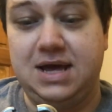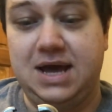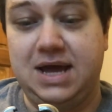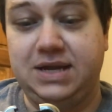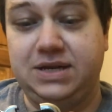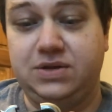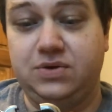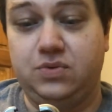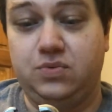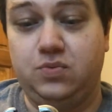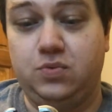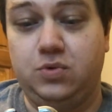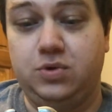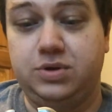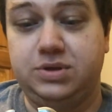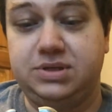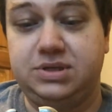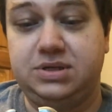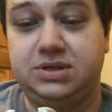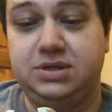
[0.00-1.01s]
I don't
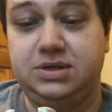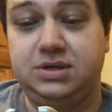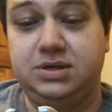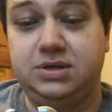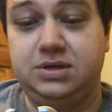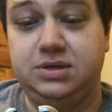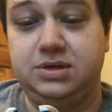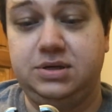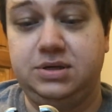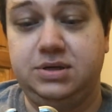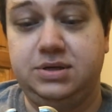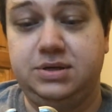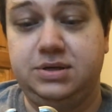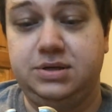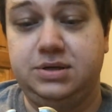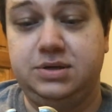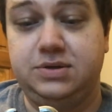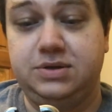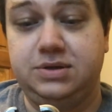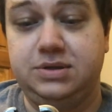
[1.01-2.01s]
want
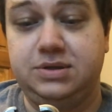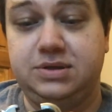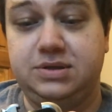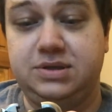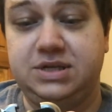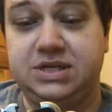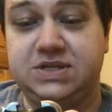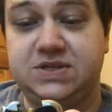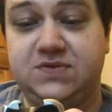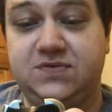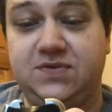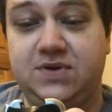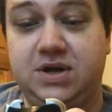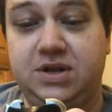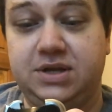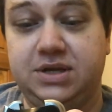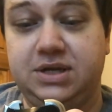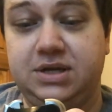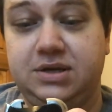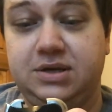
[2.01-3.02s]
this
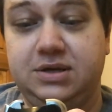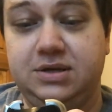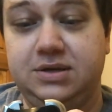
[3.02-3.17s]
falling.